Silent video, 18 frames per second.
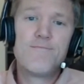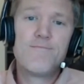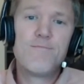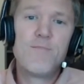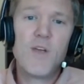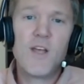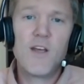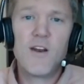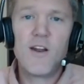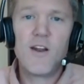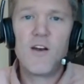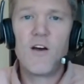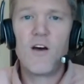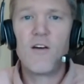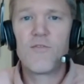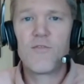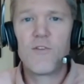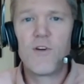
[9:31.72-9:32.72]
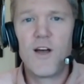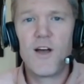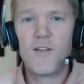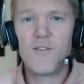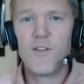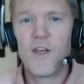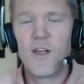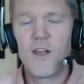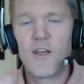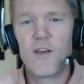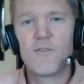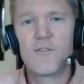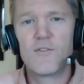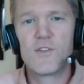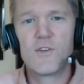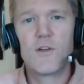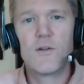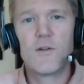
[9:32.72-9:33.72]
beginning to offer online
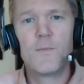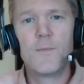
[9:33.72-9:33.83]
counseling?